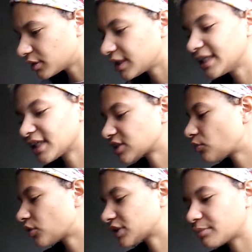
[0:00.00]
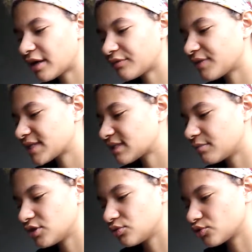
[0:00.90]
He doesn't want to manifest
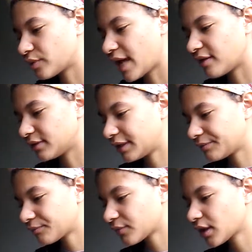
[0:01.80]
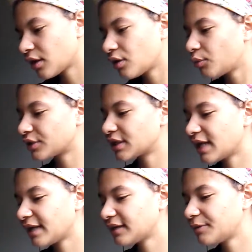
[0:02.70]
them into his reality. With the
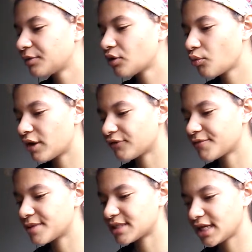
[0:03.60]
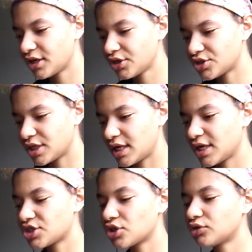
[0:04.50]
Knight leaping away from this energy,
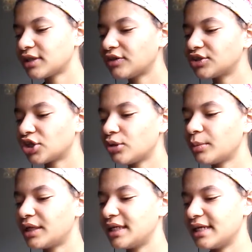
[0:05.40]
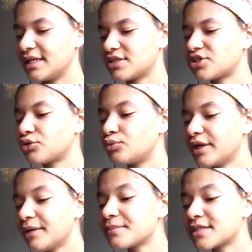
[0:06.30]
it shows how determined he is to
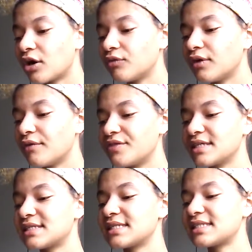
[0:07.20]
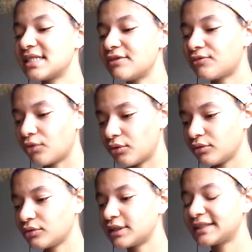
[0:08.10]
rid himself of this
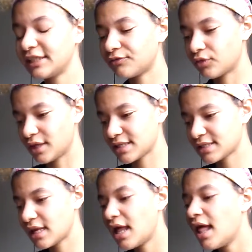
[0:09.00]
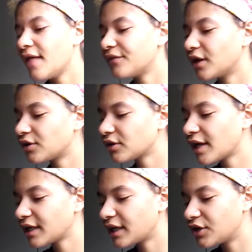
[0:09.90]
deceitfulness. The
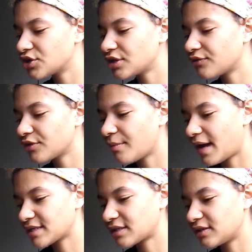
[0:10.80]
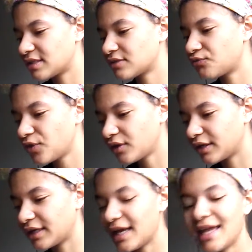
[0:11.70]
underlying energy for the masculine's
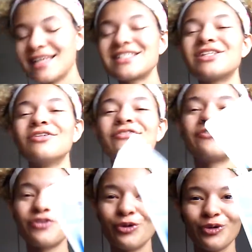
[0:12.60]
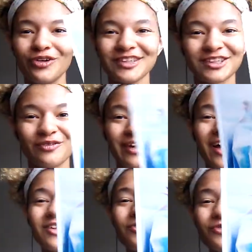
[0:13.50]
feeling is the Fool. So we
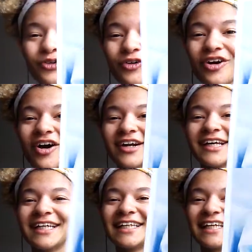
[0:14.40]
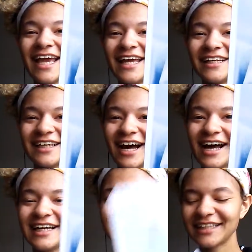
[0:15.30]
got the Fool card again,
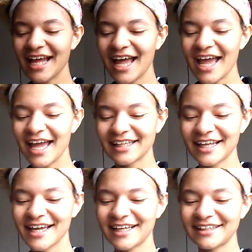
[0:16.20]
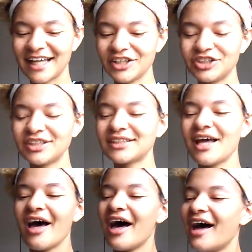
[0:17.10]
guys. And like, that's just,
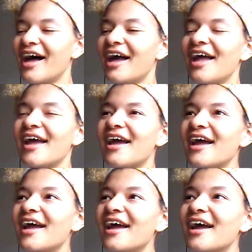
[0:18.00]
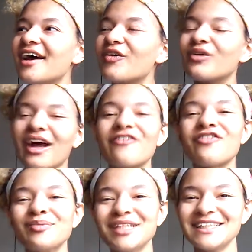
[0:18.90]
when I
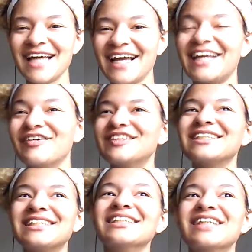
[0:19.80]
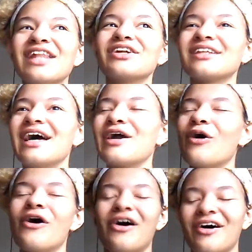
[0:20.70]
flipped the deck, it was just another like,
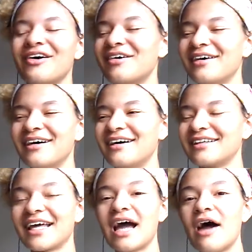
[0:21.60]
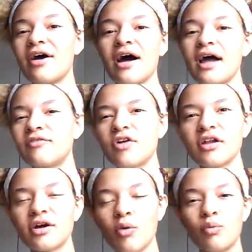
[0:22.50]
oh, like, I felt
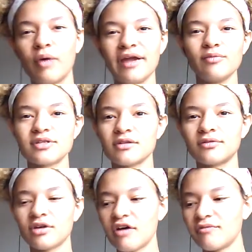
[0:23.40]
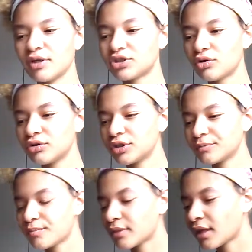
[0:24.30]
like a weight was lifted off my shoulder.